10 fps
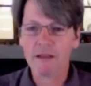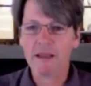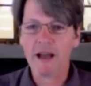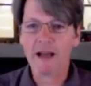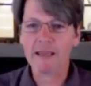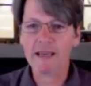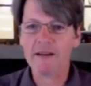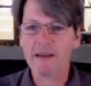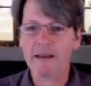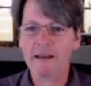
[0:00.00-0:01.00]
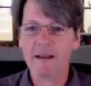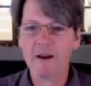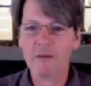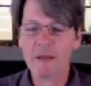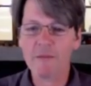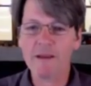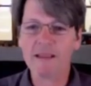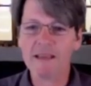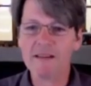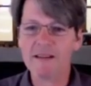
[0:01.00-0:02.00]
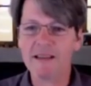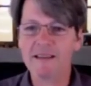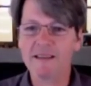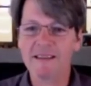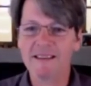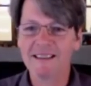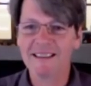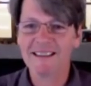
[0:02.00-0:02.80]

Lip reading: Totally. I'll hear it. Oh, maybe I'll hear it.